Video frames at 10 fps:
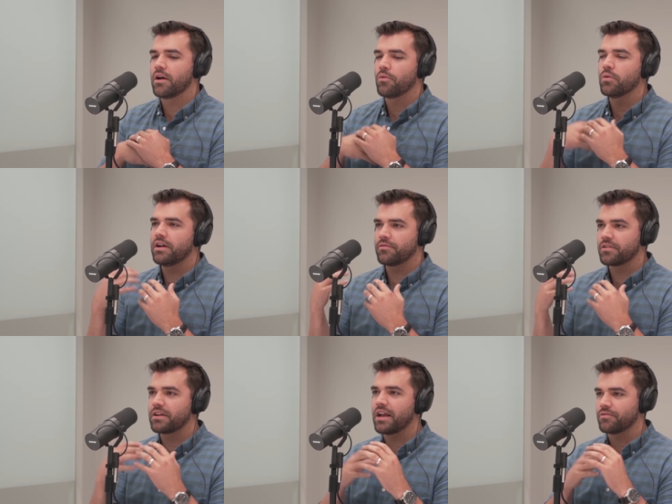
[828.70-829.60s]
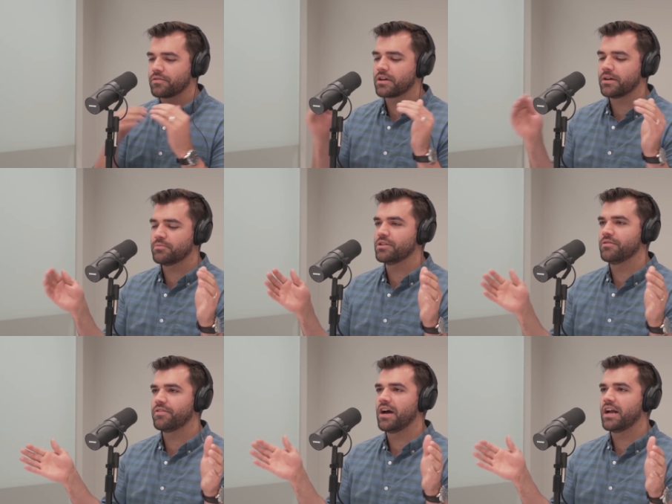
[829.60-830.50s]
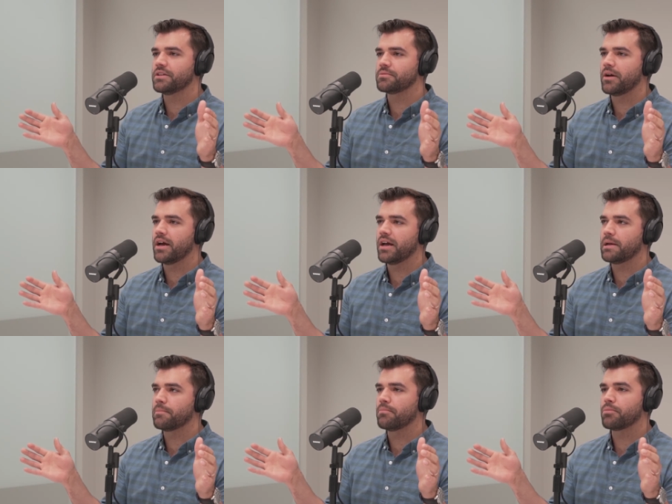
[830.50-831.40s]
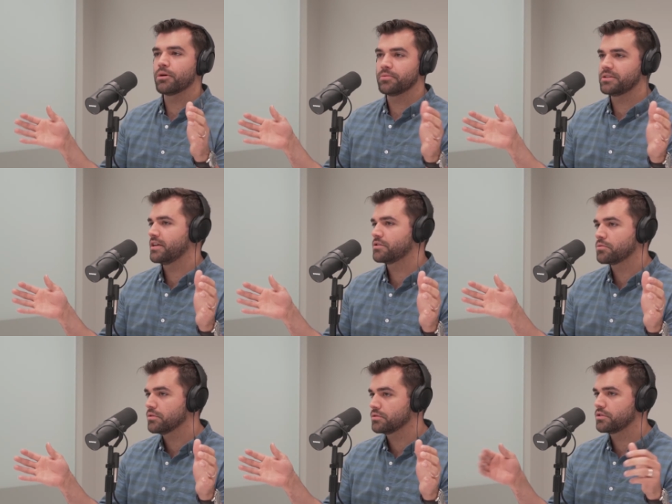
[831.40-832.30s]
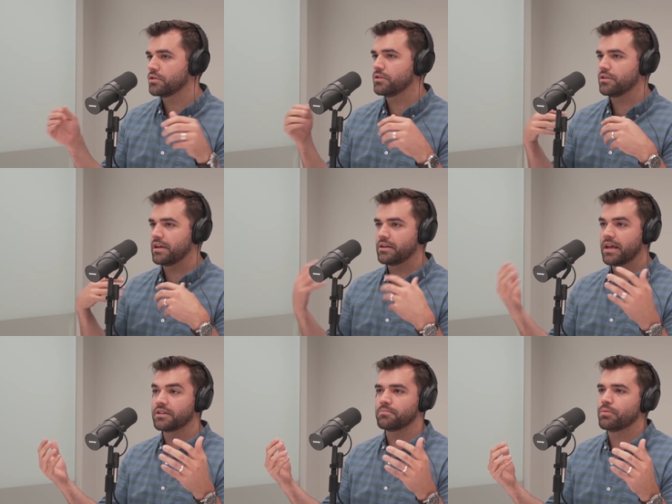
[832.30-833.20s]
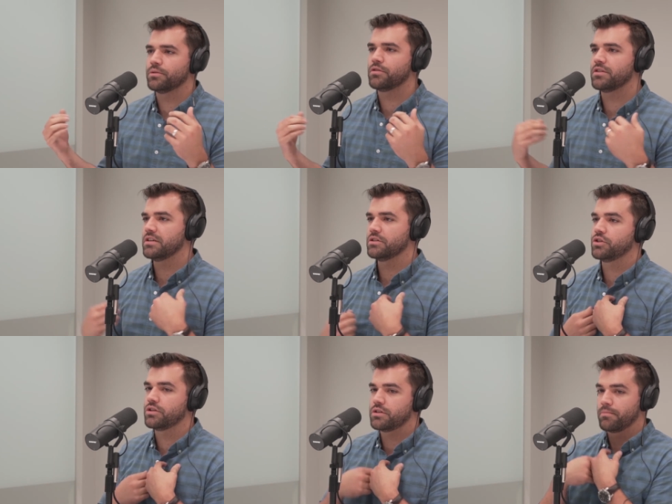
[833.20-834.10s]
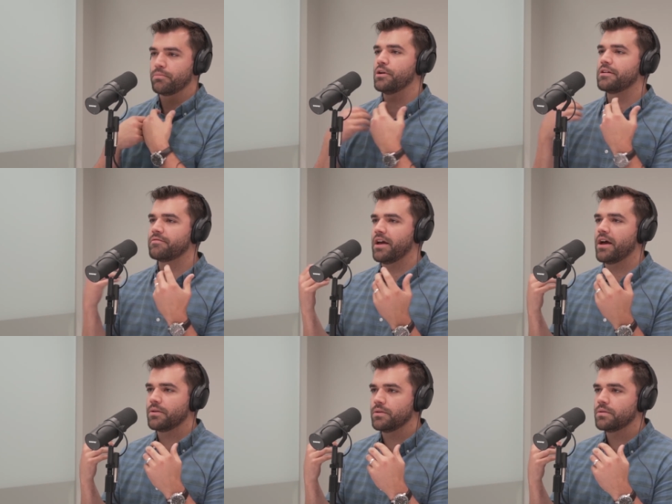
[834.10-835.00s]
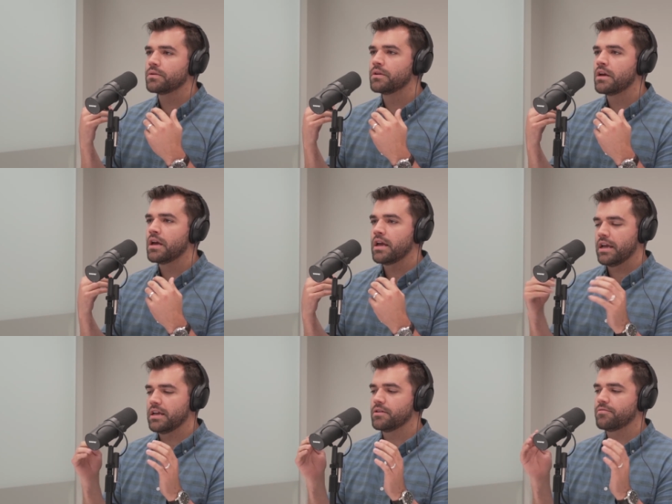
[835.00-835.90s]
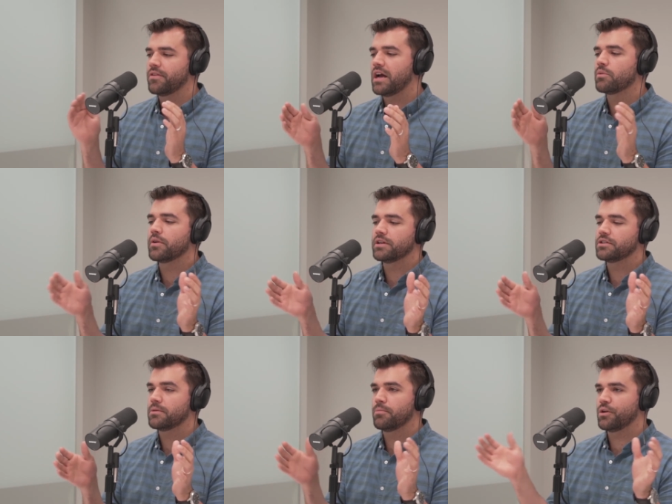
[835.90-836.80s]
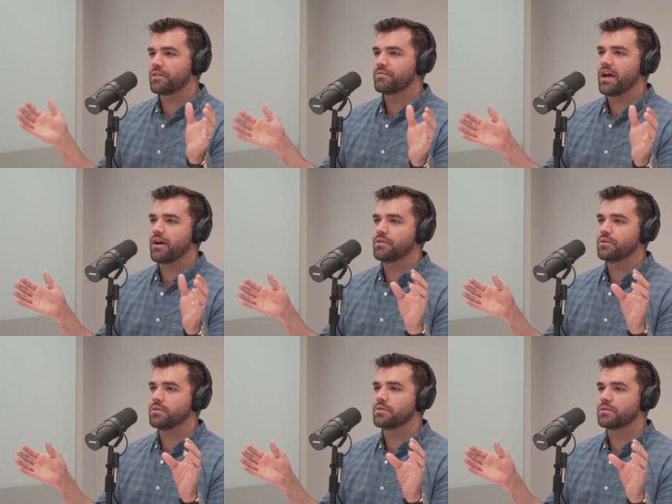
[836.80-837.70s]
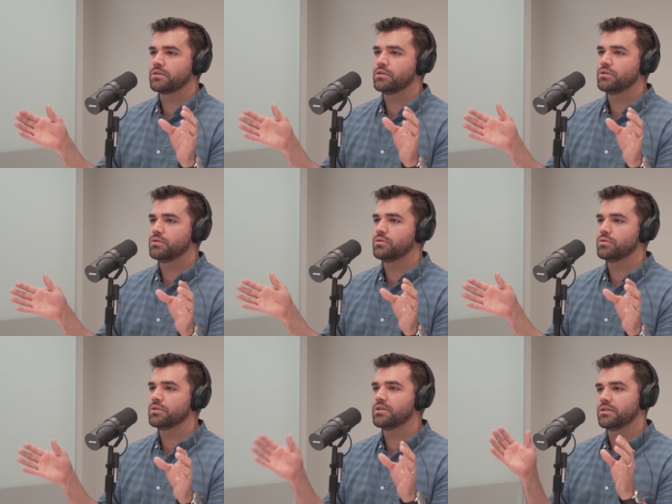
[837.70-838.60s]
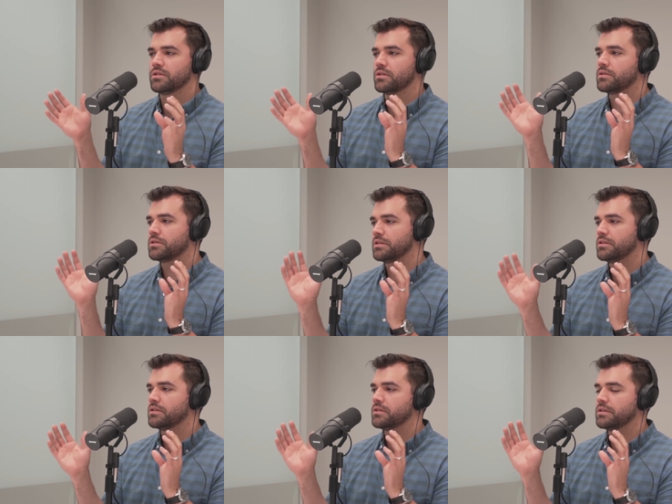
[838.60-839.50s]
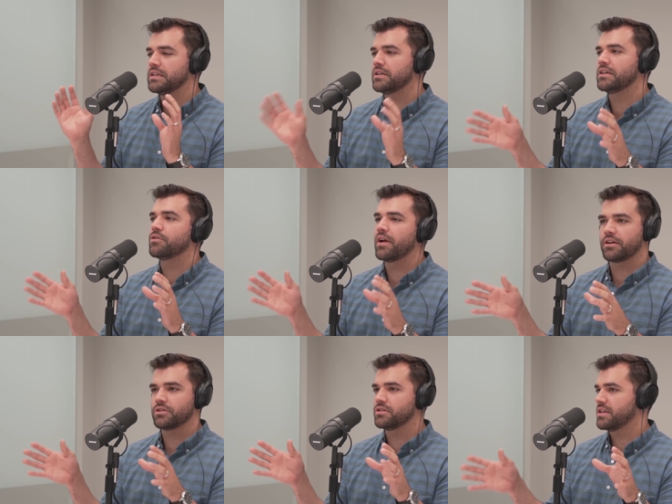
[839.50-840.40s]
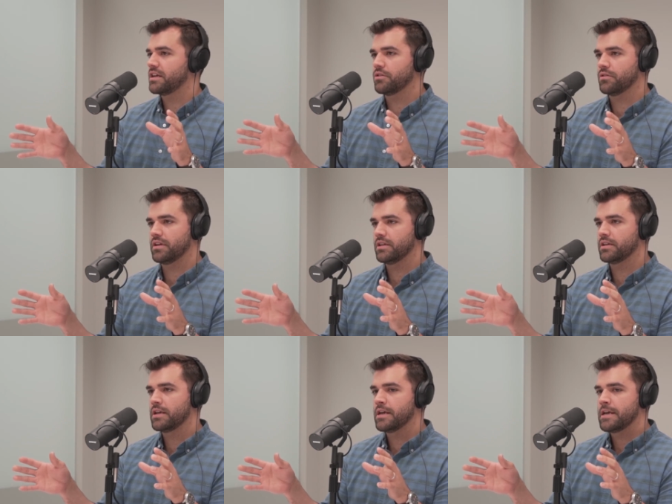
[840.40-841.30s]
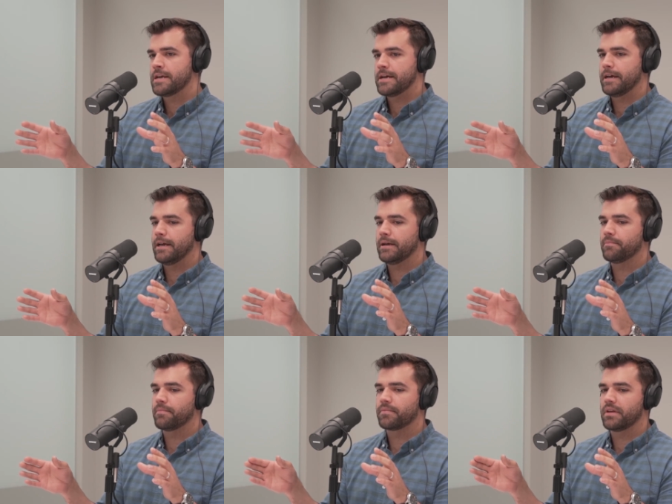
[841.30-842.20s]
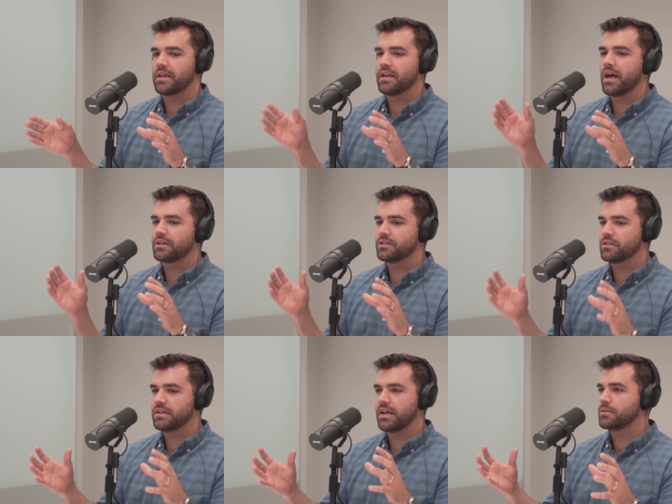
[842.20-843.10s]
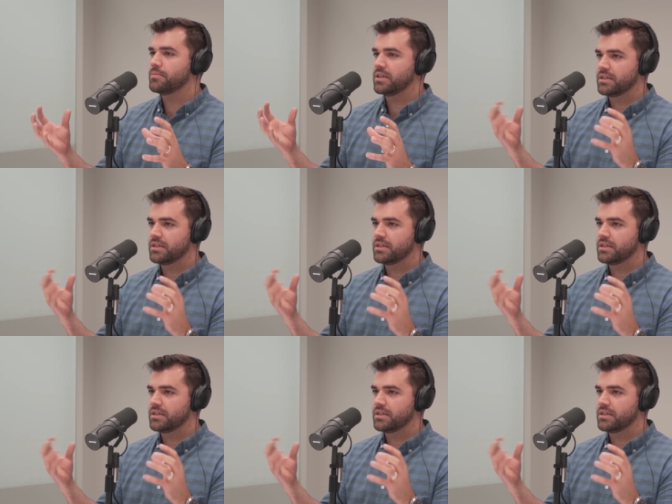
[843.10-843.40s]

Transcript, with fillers: what I've kind of come to define as my purpose as a realtor and as a person is just to bring value, and to find ways to bring value to the interactions that you're in. And not to be a